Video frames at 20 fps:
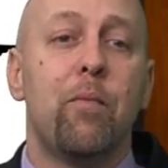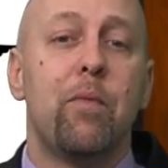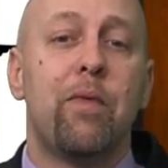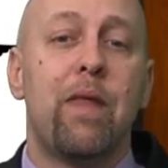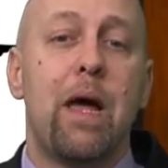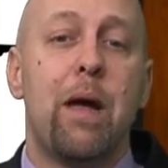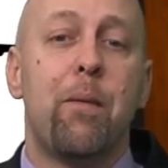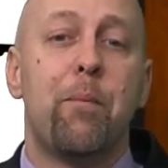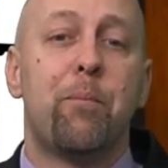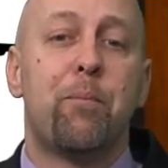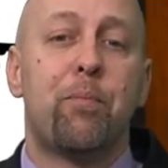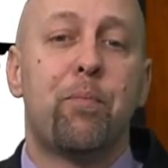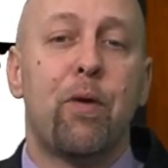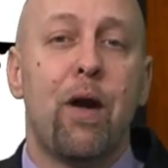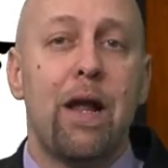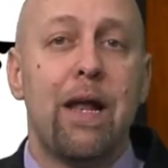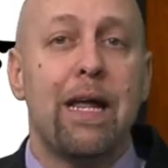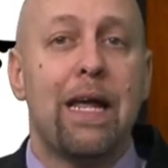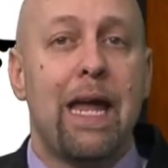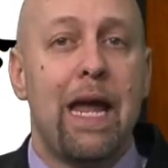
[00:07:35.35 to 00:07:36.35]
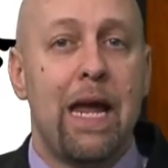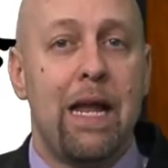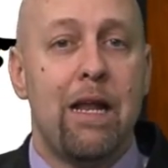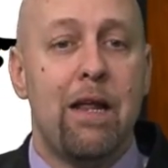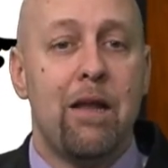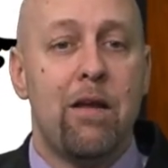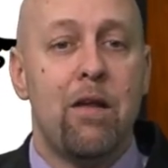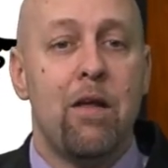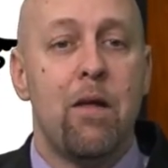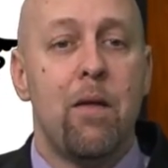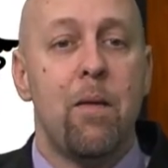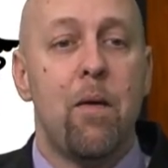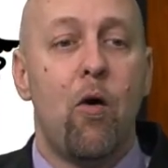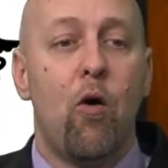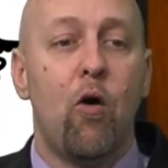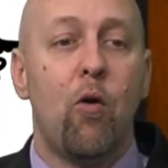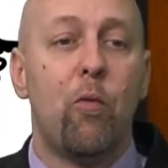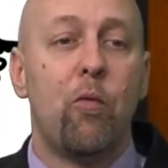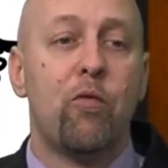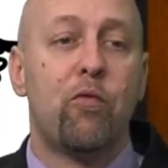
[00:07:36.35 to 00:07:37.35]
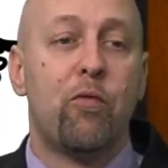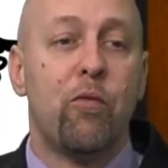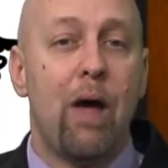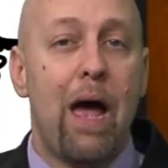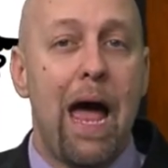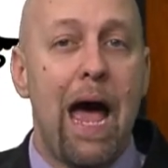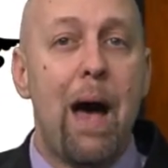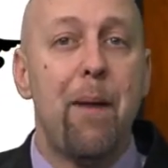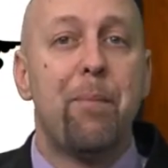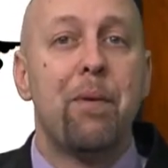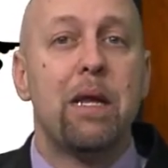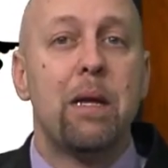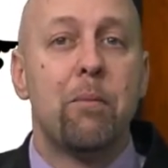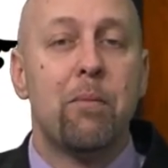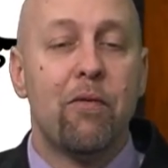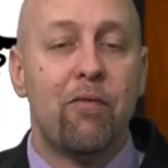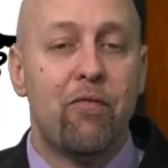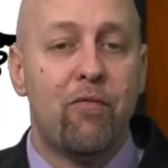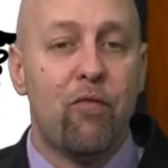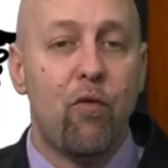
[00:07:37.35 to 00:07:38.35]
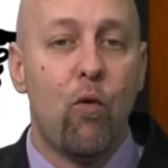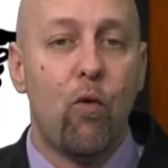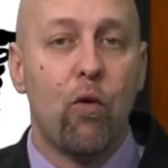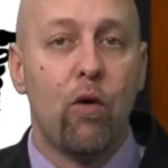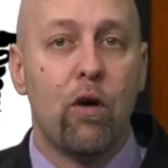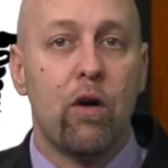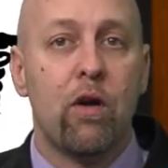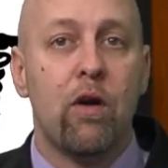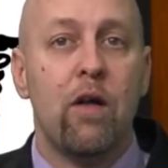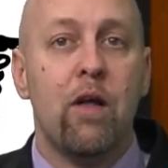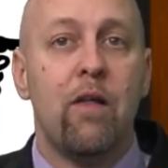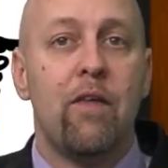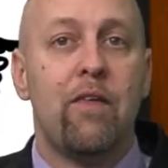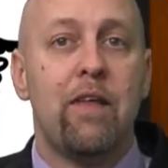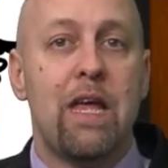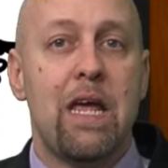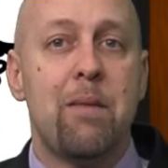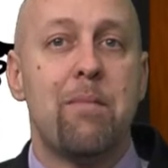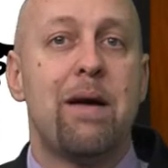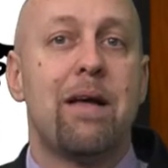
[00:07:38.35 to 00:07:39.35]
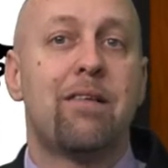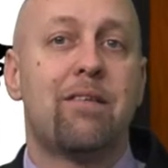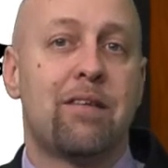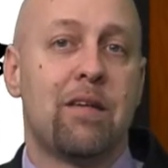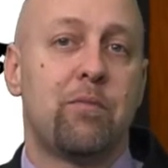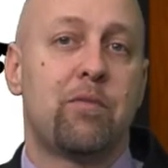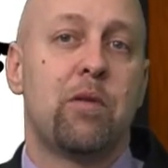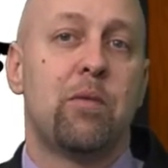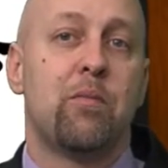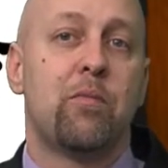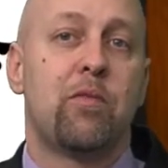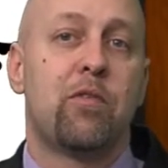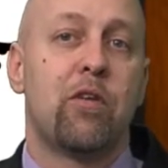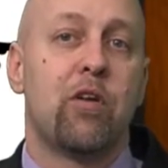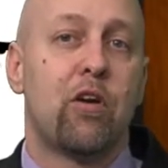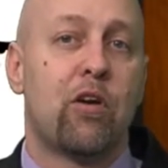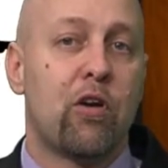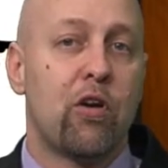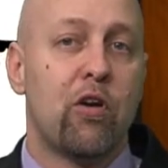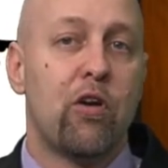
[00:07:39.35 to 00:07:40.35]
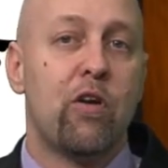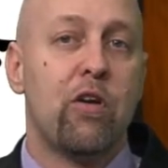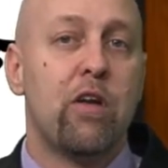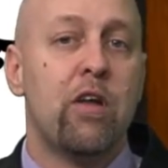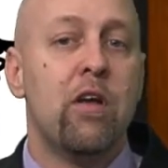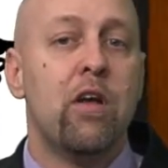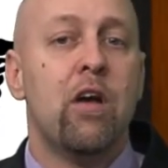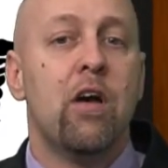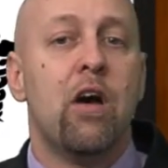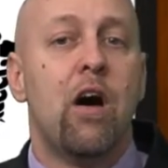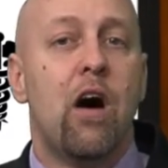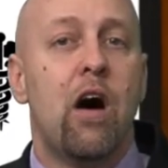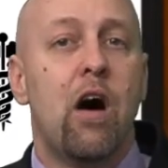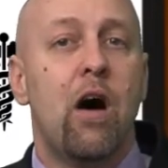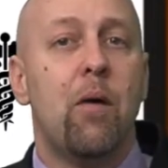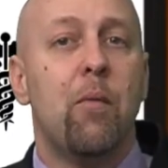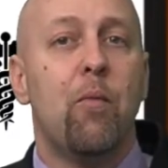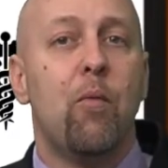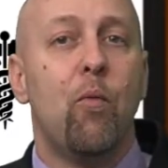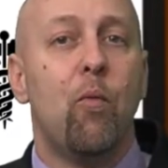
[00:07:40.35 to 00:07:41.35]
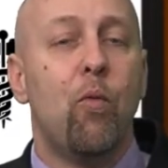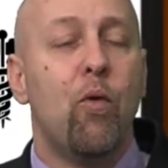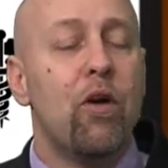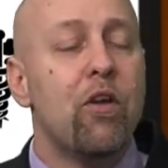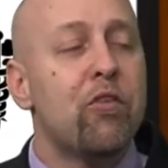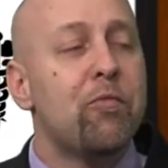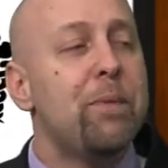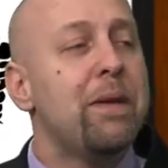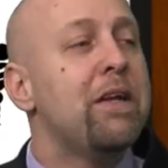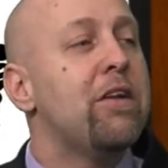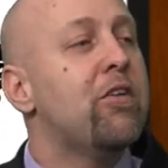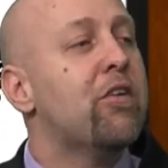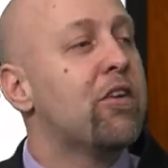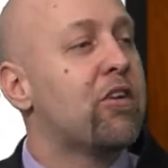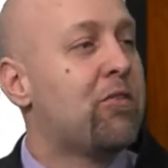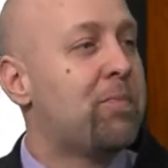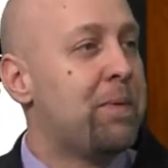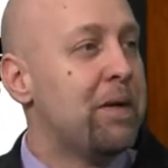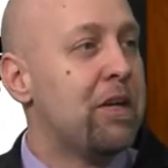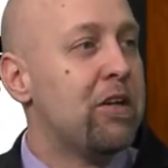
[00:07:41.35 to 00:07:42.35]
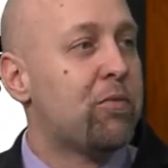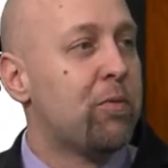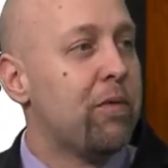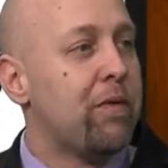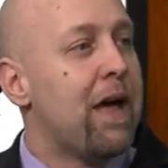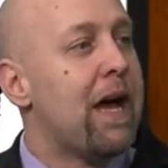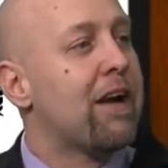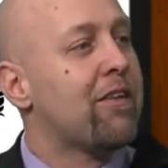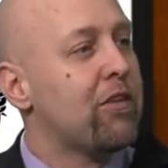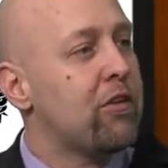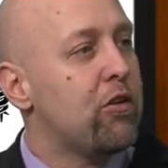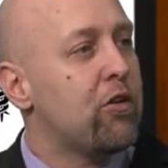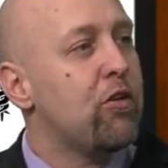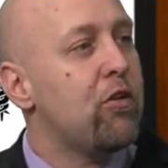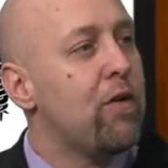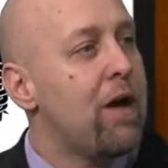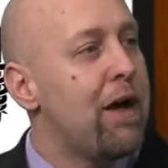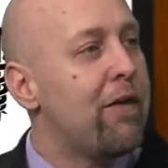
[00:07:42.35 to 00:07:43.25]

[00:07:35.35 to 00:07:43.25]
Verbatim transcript: that predicated or was happening before the MS symptoms occurred. Um, what has been your experience with that? Because I know you